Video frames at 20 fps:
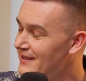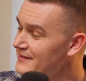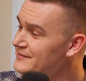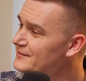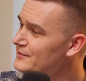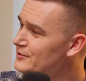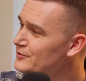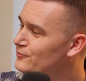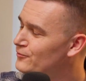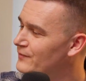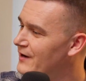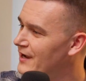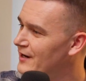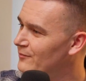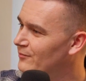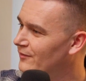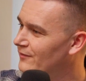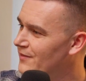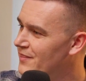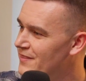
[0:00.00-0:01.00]
That's an
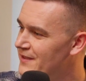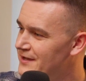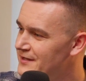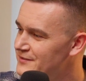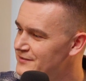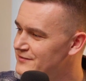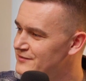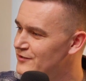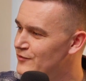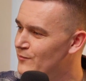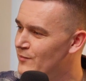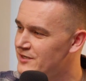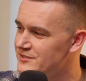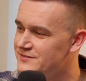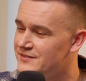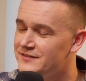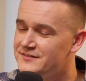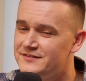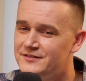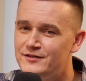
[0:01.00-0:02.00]
incredible. Thank you so much.
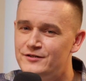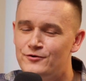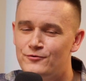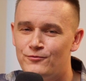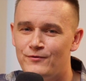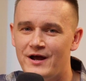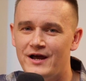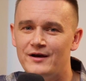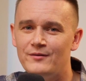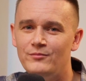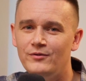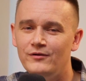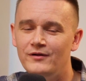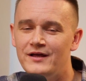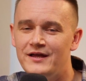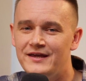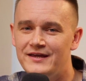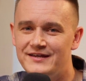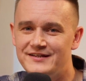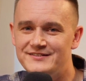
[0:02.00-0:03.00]
That's an incredible
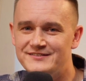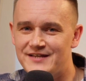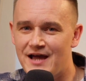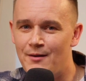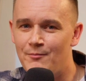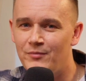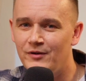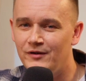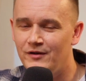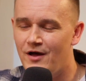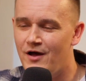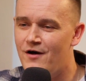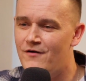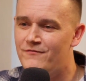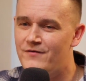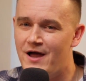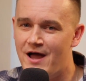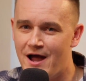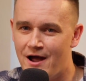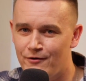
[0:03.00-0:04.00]
example of
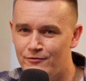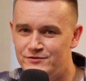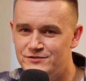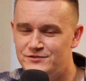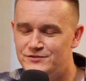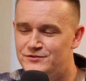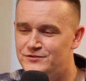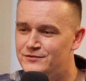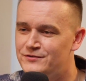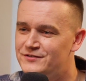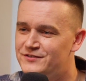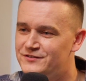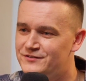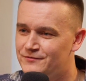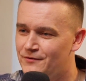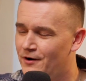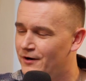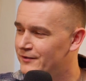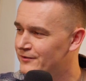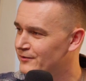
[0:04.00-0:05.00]
how to
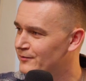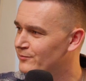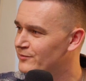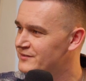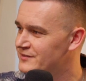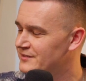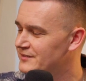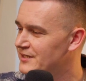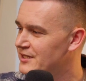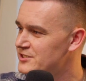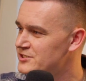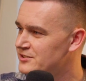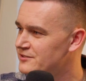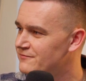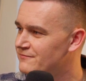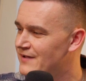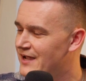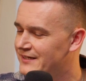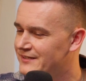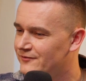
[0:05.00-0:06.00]
start your presentation
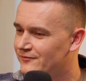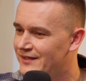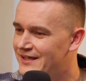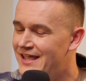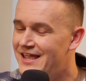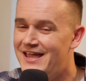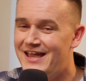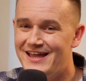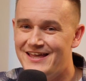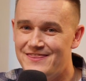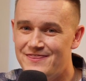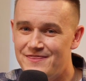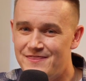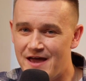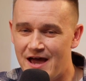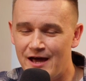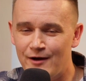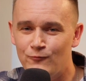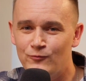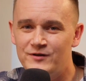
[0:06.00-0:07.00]
effectively. And
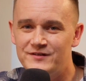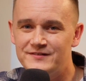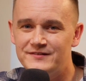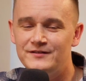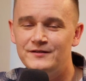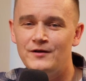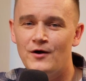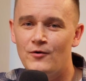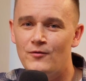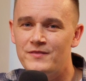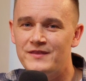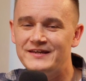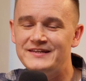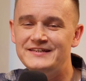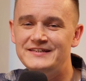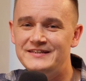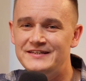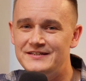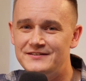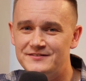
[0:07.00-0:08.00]
that was, the
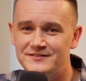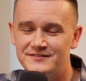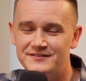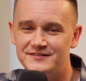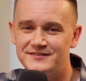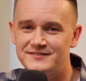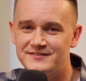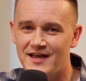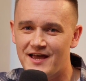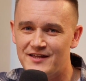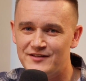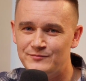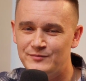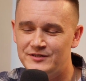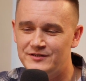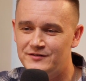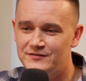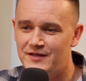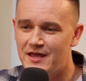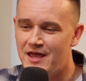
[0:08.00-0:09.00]
key to success,
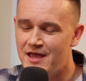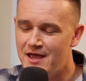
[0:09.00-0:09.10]
because